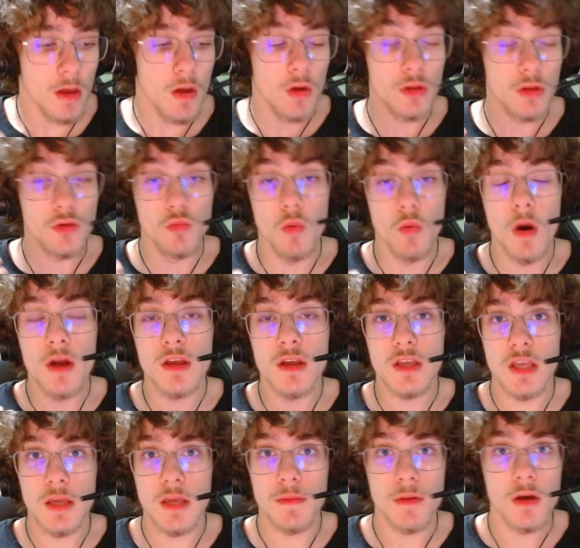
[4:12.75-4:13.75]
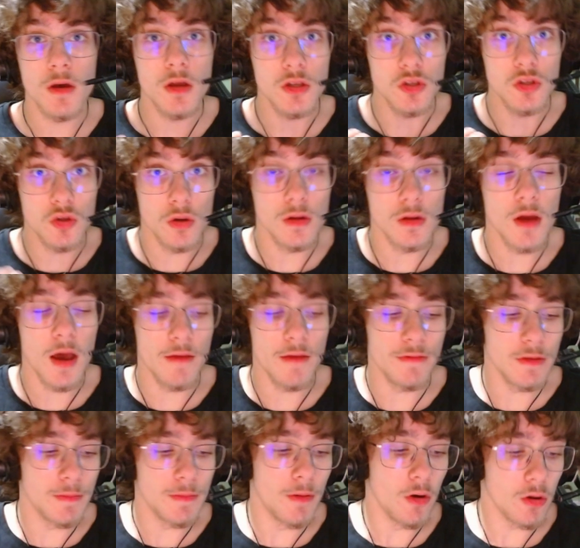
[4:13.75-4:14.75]
You want to keep good
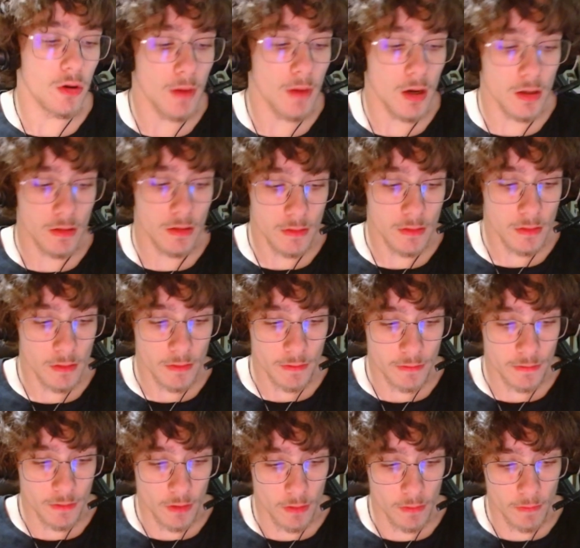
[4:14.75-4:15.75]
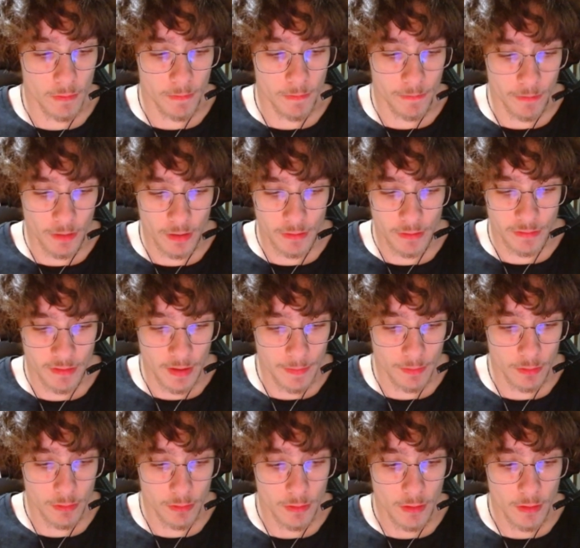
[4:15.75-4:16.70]
IV Pokemon. So, for example,